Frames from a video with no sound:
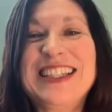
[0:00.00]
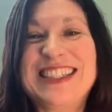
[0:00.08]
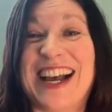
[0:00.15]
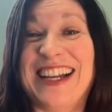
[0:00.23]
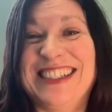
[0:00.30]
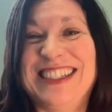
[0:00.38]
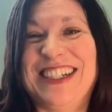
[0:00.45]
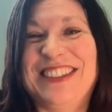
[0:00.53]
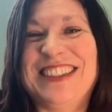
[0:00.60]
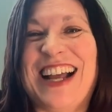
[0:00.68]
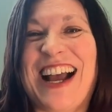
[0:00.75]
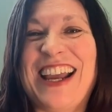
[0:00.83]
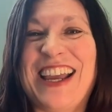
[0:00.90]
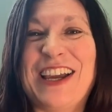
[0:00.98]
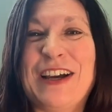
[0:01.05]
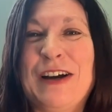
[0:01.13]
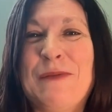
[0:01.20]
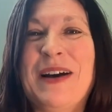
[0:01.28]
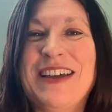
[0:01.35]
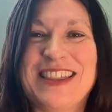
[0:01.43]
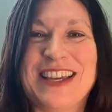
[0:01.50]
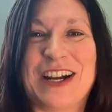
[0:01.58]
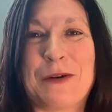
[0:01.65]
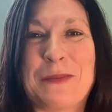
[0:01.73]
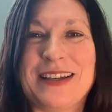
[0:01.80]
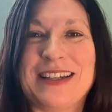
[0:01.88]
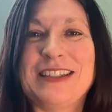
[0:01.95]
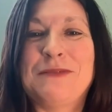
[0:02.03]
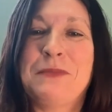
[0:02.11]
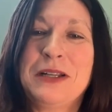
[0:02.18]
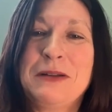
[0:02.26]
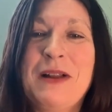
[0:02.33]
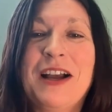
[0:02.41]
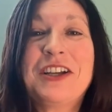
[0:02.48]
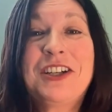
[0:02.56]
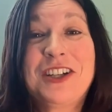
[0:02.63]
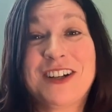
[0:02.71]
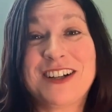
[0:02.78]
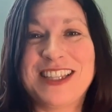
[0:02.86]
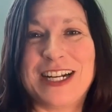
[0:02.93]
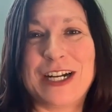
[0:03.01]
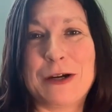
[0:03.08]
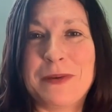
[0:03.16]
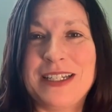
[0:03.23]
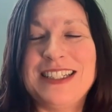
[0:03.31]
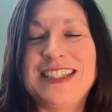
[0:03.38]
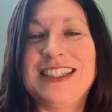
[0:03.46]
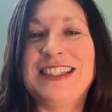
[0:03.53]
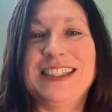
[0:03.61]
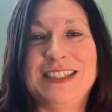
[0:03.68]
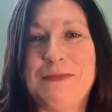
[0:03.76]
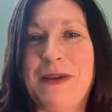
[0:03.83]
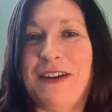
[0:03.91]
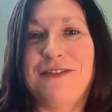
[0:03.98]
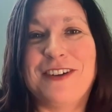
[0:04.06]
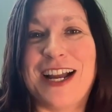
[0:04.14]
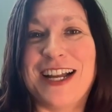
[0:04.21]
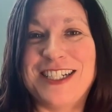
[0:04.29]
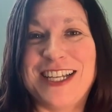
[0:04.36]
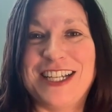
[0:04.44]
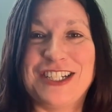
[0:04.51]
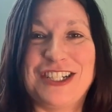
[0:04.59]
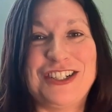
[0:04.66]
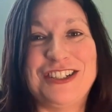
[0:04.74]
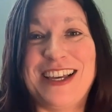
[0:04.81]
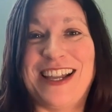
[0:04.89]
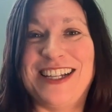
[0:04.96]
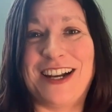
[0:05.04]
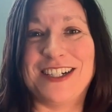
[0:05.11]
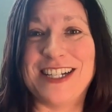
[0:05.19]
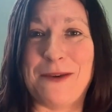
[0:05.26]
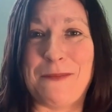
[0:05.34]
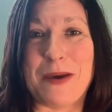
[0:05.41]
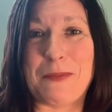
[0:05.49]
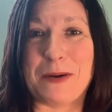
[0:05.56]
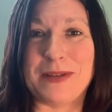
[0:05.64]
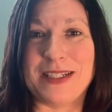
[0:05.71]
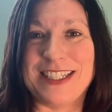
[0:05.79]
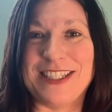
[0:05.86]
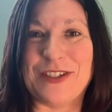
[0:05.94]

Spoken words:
side note, I am a therapist, but I'm not your therapist. This is meant for educational and entertainment purposes